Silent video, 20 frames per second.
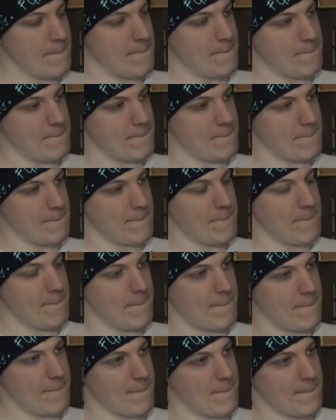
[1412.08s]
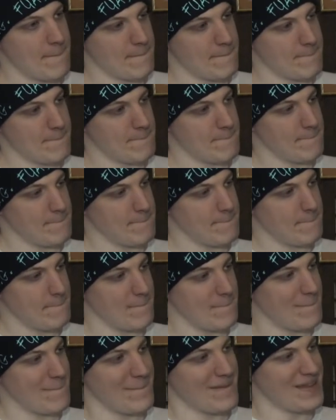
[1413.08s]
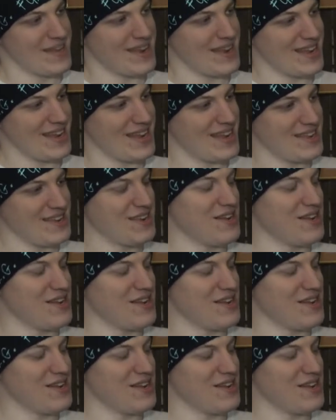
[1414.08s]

[no speech]